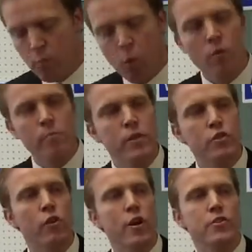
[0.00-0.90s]
The Moore
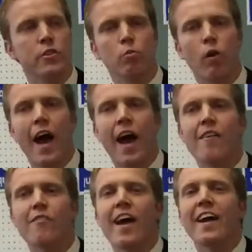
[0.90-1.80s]
administration will
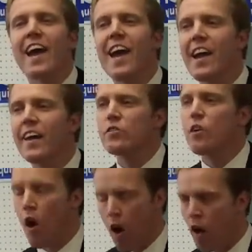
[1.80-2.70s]
have a
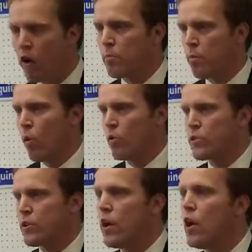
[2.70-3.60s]
hands-on
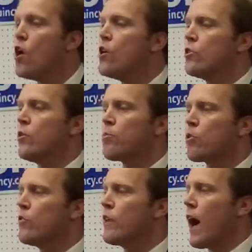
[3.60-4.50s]
approach to
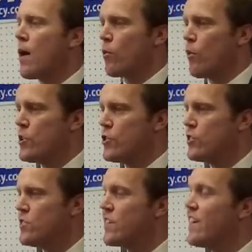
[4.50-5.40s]
improving
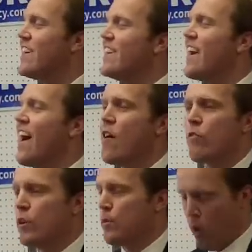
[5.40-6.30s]
operations in
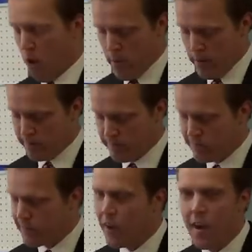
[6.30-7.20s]
every department.
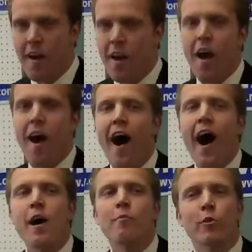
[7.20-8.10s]

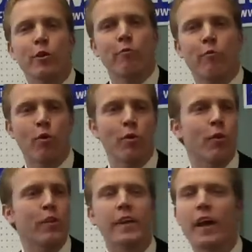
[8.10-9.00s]
I am looking forward
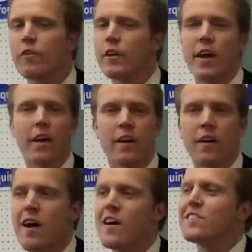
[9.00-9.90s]
to working every day,
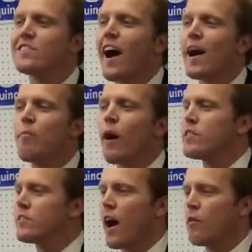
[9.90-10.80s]
side
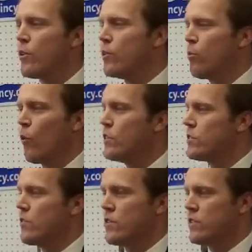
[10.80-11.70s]
by side with
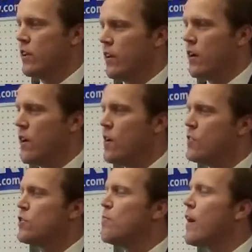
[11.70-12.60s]
employees of the city,
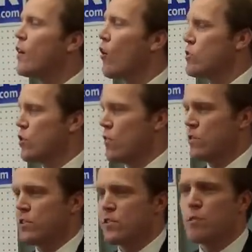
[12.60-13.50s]
to make our
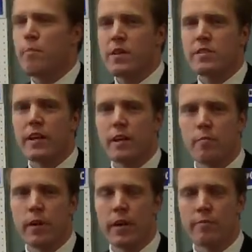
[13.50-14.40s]
services the best they
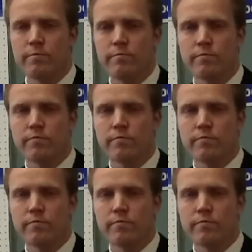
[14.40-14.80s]
can be.